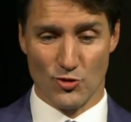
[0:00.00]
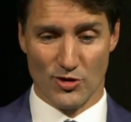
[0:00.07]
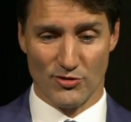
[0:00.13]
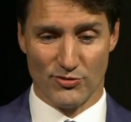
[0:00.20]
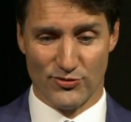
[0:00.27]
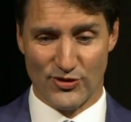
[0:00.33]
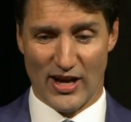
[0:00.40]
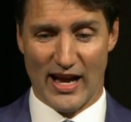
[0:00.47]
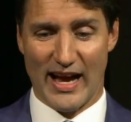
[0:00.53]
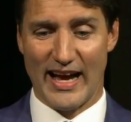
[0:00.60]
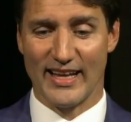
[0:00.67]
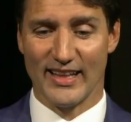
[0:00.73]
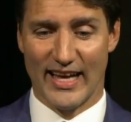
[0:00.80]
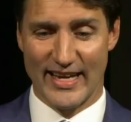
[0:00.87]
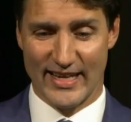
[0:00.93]
sort of
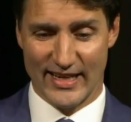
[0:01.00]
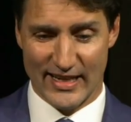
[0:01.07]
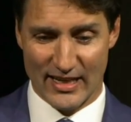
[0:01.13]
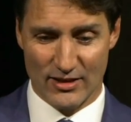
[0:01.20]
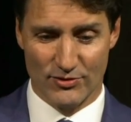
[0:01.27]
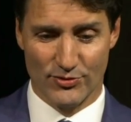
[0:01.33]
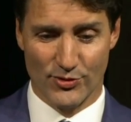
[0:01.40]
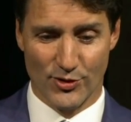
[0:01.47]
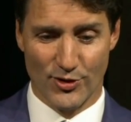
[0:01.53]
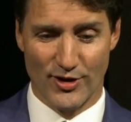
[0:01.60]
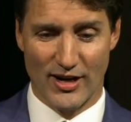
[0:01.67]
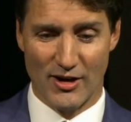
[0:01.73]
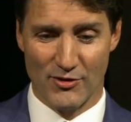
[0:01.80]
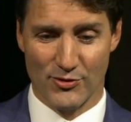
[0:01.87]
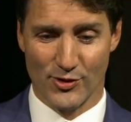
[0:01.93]
highlighted it
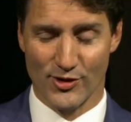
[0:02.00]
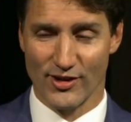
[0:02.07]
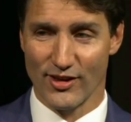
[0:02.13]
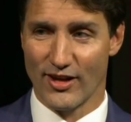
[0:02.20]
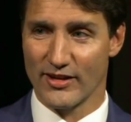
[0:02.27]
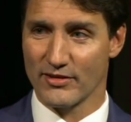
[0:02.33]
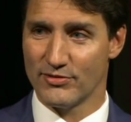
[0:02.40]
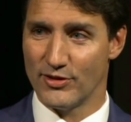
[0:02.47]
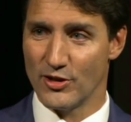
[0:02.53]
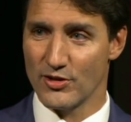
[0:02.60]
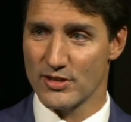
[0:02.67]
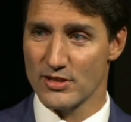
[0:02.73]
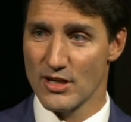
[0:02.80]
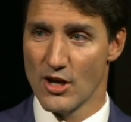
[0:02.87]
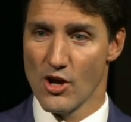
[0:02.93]
for a lot of
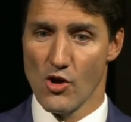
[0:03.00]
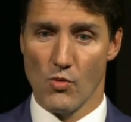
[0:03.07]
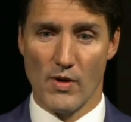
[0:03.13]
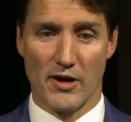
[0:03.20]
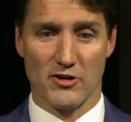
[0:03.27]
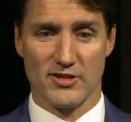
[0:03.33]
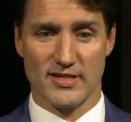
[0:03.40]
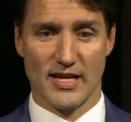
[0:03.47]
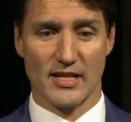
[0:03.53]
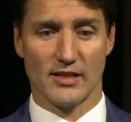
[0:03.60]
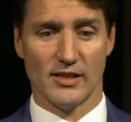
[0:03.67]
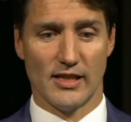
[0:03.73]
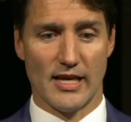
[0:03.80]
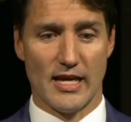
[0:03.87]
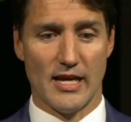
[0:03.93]
folks, where
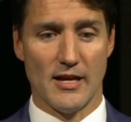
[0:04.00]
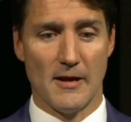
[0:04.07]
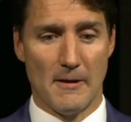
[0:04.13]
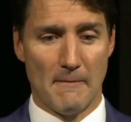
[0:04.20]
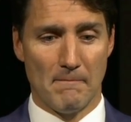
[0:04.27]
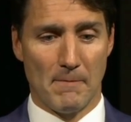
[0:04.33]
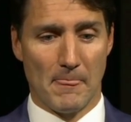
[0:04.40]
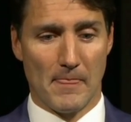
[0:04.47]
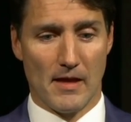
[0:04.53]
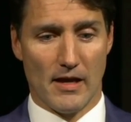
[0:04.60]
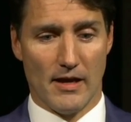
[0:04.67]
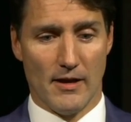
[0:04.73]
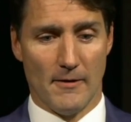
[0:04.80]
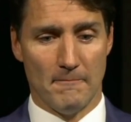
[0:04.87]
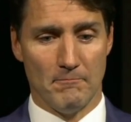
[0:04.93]
suddenly
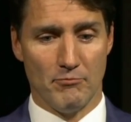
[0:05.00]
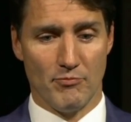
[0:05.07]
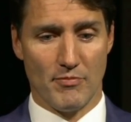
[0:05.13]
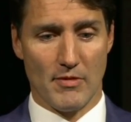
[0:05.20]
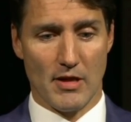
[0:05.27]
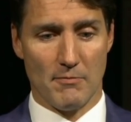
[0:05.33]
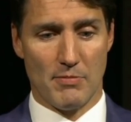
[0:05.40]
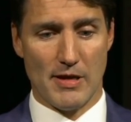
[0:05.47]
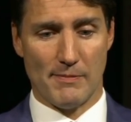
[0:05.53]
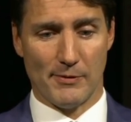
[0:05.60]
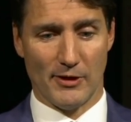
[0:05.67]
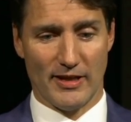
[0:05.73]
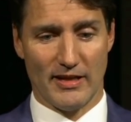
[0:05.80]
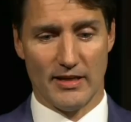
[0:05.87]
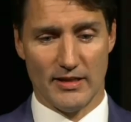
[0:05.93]

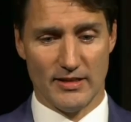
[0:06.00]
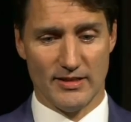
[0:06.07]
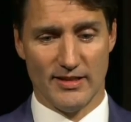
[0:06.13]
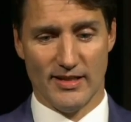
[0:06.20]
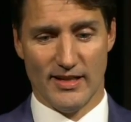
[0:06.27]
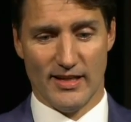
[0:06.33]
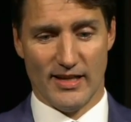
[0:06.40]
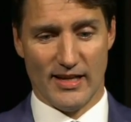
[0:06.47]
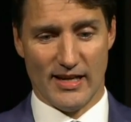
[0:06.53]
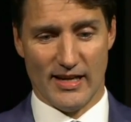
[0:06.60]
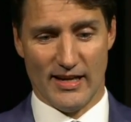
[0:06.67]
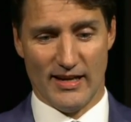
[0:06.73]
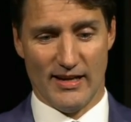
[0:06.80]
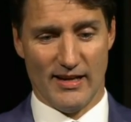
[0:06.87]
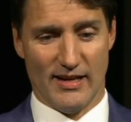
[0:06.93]
people in
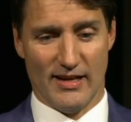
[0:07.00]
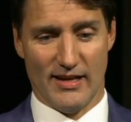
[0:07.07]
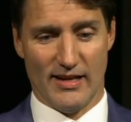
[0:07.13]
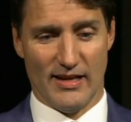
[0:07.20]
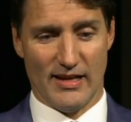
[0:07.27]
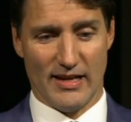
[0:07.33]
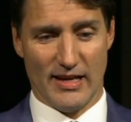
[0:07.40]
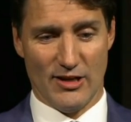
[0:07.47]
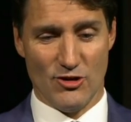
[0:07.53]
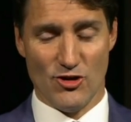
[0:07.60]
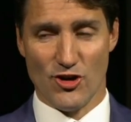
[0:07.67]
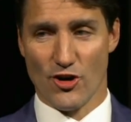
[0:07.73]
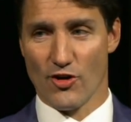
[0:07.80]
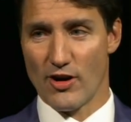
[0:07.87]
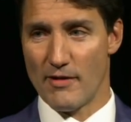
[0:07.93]

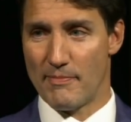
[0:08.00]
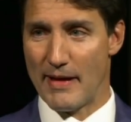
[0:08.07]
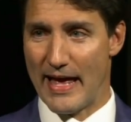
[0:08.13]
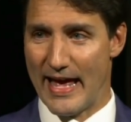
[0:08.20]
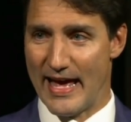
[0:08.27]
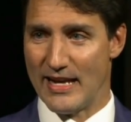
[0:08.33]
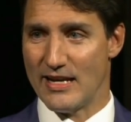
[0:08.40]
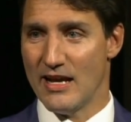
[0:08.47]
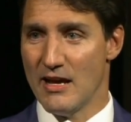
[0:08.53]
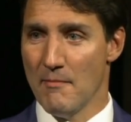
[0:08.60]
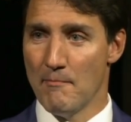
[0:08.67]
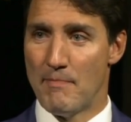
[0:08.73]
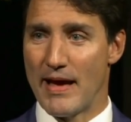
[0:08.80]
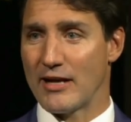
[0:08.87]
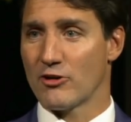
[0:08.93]
Europe had
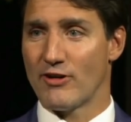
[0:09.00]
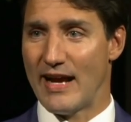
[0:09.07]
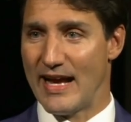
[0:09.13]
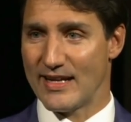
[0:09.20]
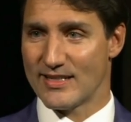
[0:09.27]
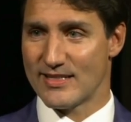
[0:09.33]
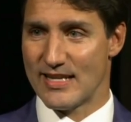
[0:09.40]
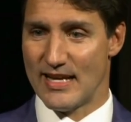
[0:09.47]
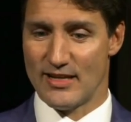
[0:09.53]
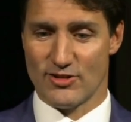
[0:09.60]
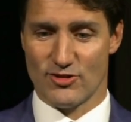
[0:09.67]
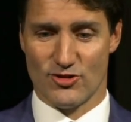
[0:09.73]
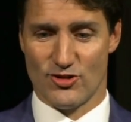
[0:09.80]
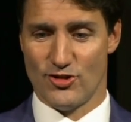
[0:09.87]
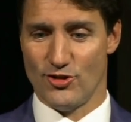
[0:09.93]
better
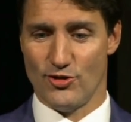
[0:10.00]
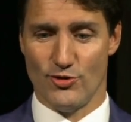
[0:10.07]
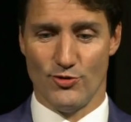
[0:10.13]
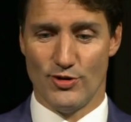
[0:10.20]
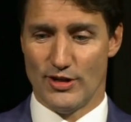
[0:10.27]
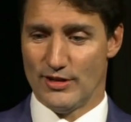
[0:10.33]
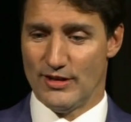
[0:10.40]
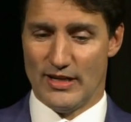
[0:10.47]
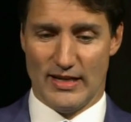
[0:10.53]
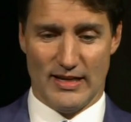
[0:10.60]
access to